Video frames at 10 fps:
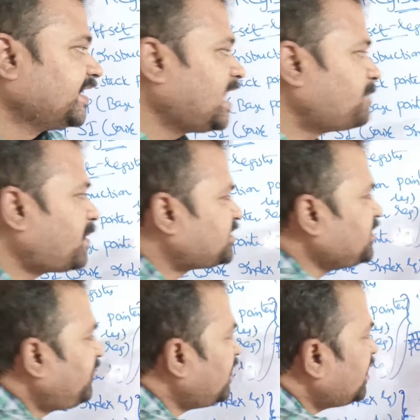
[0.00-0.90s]
A
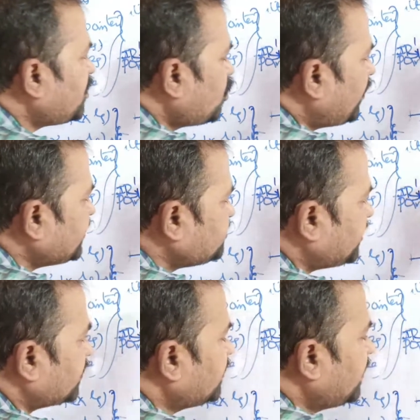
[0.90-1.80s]
particular
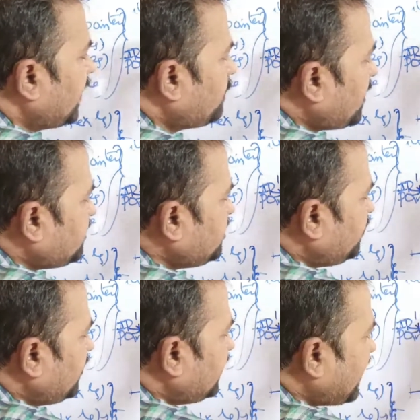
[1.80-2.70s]
location, a
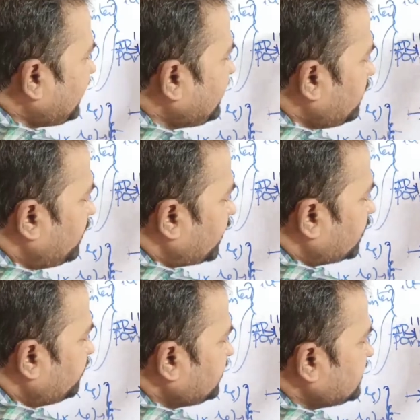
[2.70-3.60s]
particular line number
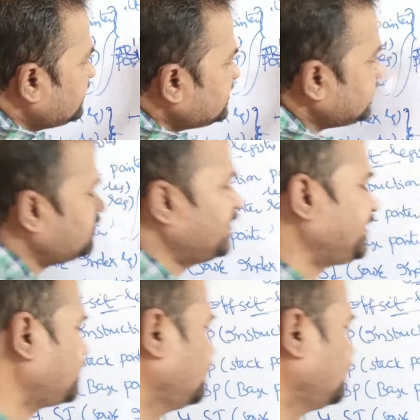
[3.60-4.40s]
within the segment.